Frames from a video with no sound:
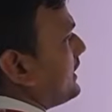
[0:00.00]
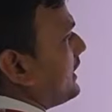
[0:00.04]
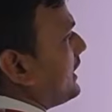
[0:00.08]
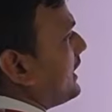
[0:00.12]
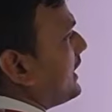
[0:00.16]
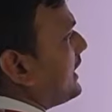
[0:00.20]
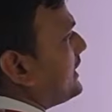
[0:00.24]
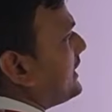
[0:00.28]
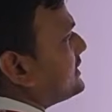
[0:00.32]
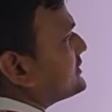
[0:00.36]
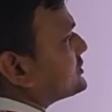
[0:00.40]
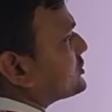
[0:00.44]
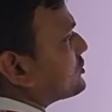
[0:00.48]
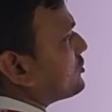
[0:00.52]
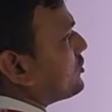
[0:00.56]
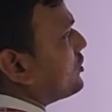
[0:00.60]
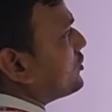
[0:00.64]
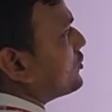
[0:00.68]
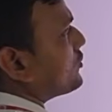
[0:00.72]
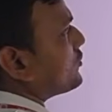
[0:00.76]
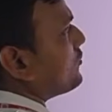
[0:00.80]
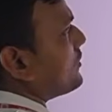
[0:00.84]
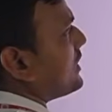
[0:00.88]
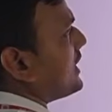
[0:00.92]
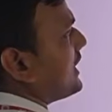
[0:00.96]
L is equal to
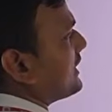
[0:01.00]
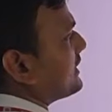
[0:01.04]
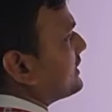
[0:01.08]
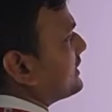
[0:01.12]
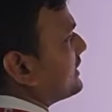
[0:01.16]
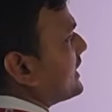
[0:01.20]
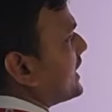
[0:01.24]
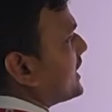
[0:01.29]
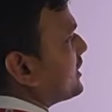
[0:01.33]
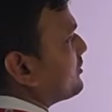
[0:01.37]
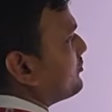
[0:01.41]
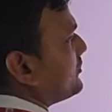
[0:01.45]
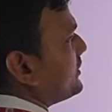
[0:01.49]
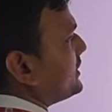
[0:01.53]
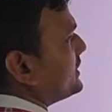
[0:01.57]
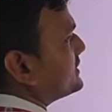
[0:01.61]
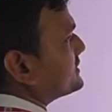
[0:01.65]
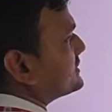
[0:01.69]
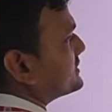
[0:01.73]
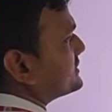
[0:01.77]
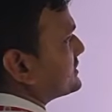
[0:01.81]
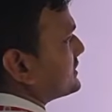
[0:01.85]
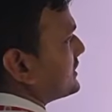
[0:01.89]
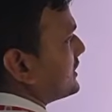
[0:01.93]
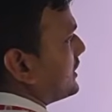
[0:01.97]
1, that
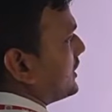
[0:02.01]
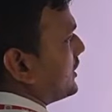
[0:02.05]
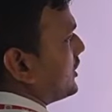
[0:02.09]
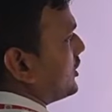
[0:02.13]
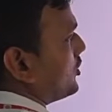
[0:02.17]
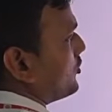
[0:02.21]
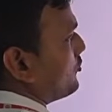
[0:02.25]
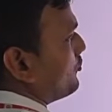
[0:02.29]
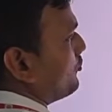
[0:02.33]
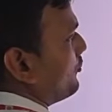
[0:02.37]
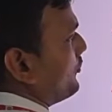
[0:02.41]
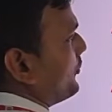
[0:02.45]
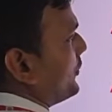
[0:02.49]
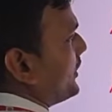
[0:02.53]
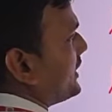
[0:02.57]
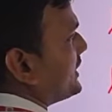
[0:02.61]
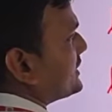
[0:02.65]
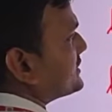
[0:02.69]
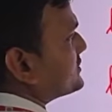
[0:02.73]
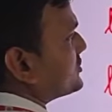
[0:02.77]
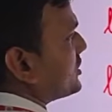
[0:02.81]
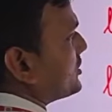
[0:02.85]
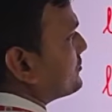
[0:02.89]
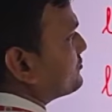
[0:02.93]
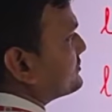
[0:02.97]
means P
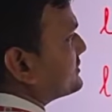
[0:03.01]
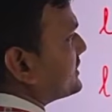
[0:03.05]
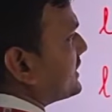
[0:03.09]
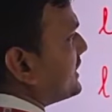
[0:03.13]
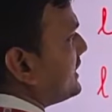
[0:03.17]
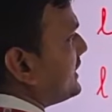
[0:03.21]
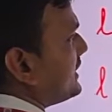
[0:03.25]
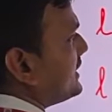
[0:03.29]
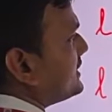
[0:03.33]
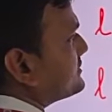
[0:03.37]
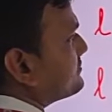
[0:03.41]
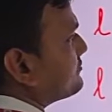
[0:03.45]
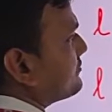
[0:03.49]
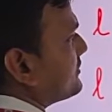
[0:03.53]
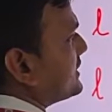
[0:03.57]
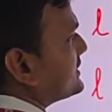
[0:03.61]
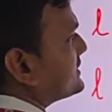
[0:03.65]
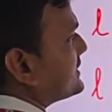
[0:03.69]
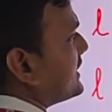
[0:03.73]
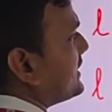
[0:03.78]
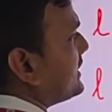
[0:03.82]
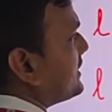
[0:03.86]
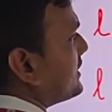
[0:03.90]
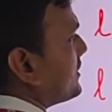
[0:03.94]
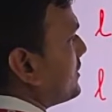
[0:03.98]
subcell is
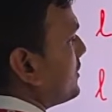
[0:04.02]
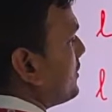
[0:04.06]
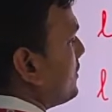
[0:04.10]
present.